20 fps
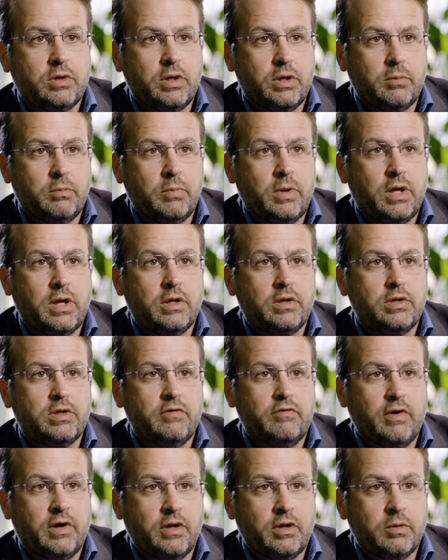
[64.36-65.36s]
Unmanned
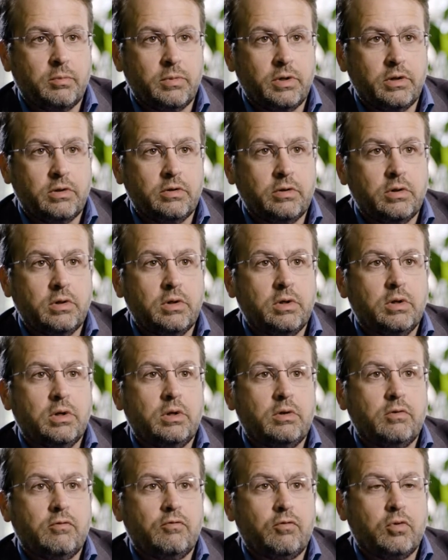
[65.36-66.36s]
Development
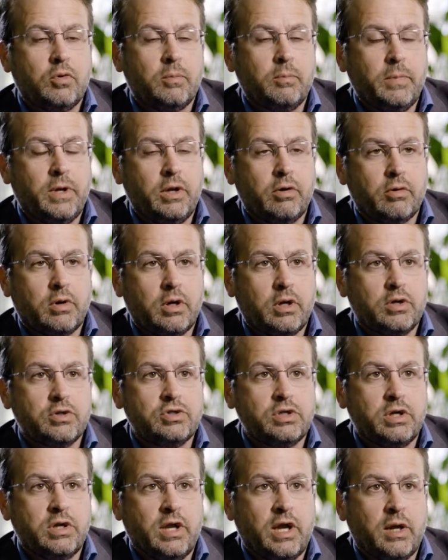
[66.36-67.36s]
for
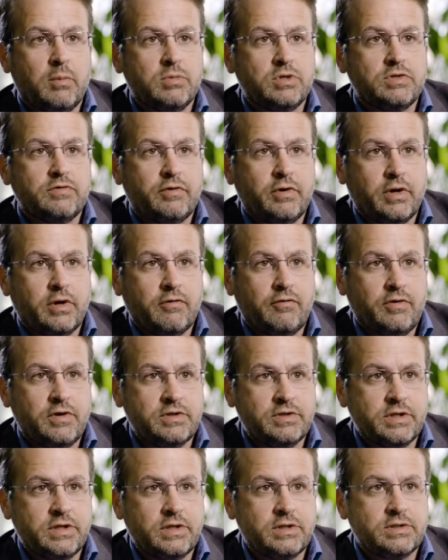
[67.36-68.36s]
Meteorology and Atmospheric
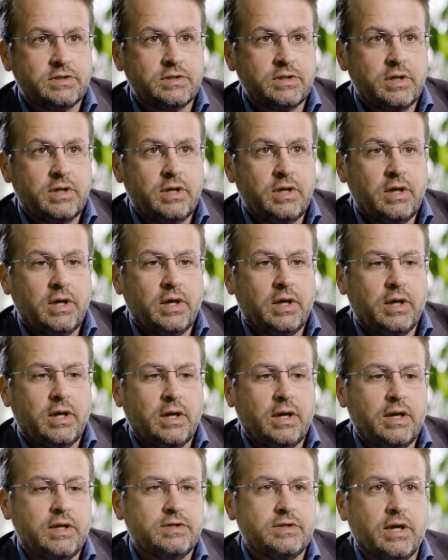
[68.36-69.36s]
Physics,
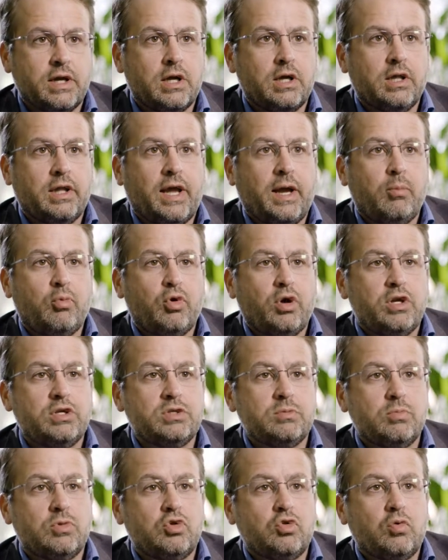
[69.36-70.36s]
is a
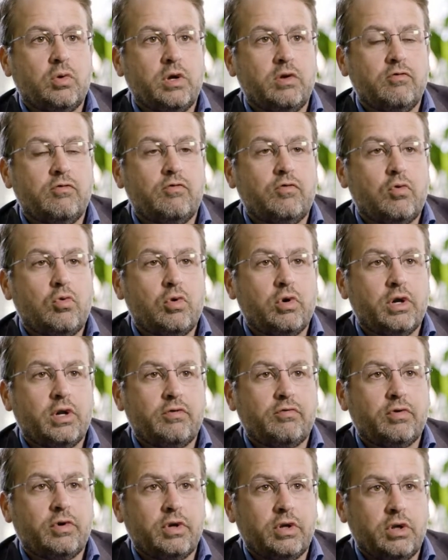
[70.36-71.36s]
collaboration between 4
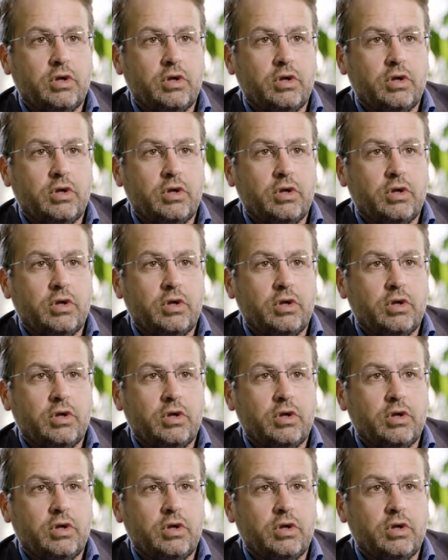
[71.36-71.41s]
different